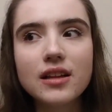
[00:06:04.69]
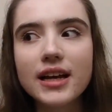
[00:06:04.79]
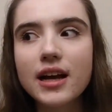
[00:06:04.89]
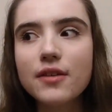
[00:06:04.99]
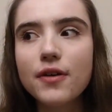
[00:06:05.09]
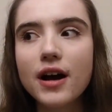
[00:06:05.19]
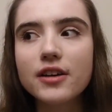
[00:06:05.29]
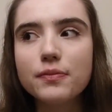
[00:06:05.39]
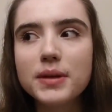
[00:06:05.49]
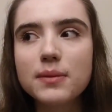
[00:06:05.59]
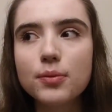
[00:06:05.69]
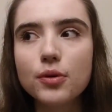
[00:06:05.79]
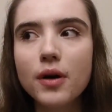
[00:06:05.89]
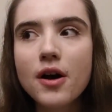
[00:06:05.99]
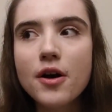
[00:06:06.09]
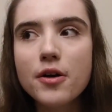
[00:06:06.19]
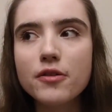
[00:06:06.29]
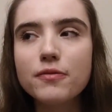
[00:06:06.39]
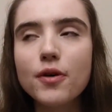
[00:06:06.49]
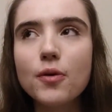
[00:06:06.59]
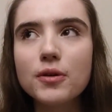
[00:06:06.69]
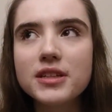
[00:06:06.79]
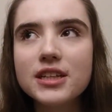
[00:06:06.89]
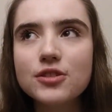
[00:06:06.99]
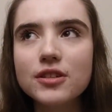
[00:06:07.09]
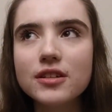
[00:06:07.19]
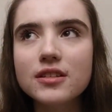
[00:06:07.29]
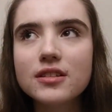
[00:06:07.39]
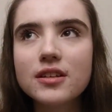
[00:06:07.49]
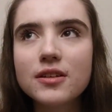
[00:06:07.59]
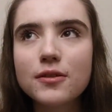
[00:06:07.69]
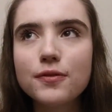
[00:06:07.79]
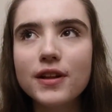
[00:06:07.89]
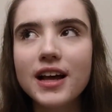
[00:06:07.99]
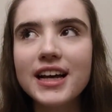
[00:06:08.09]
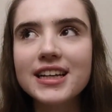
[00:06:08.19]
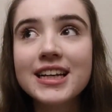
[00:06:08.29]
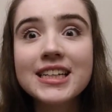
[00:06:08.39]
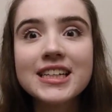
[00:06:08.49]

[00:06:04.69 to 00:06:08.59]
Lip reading: Like, I've heard of people who have auditioned for like